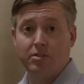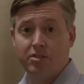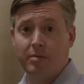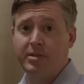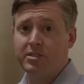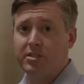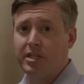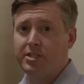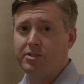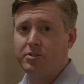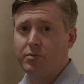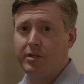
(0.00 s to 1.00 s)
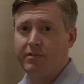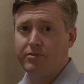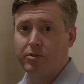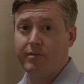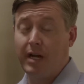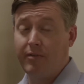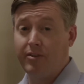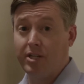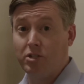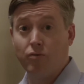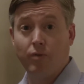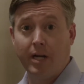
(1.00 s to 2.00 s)
Some installations we serve
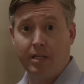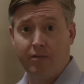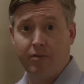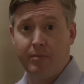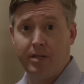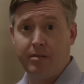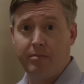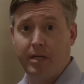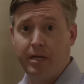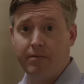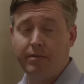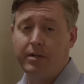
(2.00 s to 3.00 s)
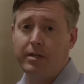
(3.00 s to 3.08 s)
everything directly from the NDF,